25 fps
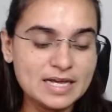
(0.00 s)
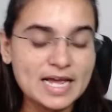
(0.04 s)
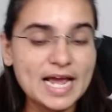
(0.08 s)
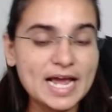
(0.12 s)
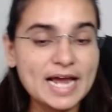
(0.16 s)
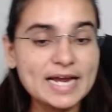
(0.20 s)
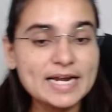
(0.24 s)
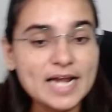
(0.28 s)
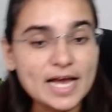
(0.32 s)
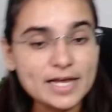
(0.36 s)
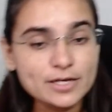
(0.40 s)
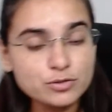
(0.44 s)

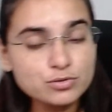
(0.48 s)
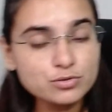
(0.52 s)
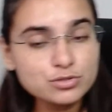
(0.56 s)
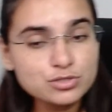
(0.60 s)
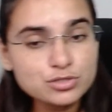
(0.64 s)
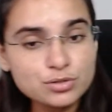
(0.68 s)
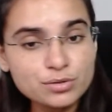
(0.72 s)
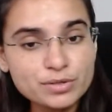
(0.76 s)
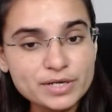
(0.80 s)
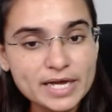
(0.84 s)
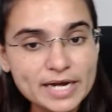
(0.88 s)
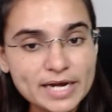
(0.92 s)
and I used
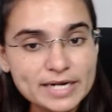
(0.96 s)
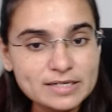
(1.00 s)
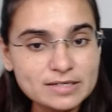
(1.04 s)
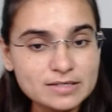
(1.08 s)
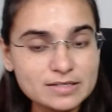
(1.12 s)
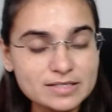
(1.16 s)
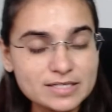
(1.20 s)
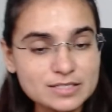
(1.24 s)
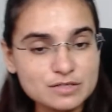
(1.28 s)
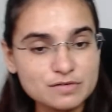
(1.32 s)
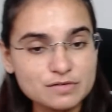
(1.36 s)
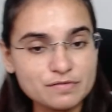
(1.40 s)
to
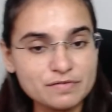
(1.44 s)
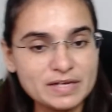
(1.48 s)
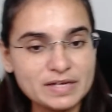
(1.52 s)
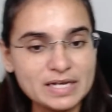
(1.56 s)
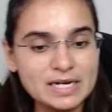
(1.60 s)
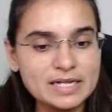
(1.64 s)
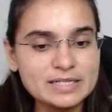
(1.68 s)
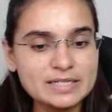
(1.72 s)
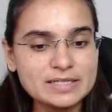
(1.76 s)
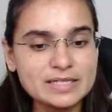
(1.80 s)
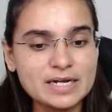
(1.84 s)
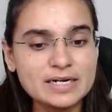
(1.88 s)
get this
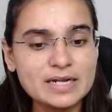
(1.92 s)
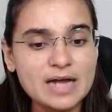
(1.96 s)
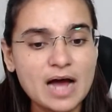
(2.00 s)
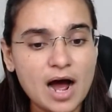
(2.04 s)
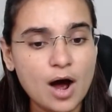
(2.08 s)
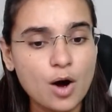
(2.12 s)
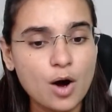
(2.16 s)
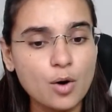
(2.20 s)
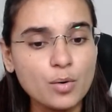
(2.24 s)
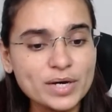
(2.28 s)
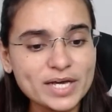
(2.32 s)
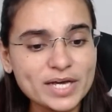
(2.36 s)
feeling that
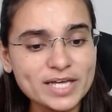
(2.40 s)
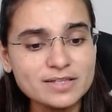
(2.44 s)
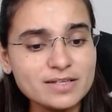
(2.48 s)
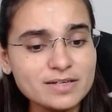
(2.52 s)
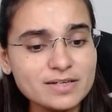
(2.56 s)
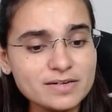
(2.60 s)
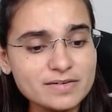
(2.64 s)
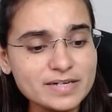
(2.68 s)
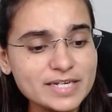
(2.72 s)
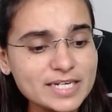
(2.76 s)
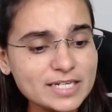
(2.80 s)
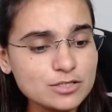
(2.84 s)
how can
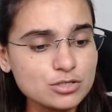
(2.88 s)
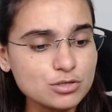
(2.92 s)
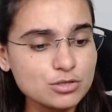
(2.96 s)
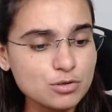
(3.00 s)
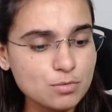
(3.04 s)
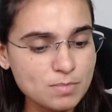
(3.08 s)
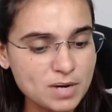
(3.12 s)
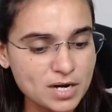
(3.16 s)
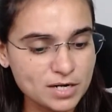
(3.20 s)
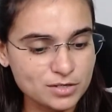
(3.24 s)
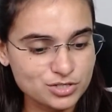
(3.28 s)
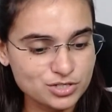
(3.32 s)
they read so
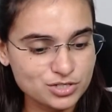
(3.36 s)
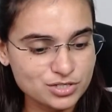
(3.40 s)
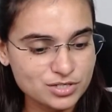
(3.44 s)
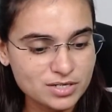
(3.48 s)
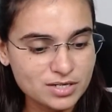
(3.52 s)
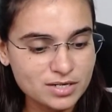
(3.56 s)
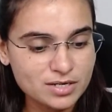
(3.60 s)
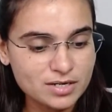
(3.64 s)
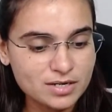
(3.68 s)
much?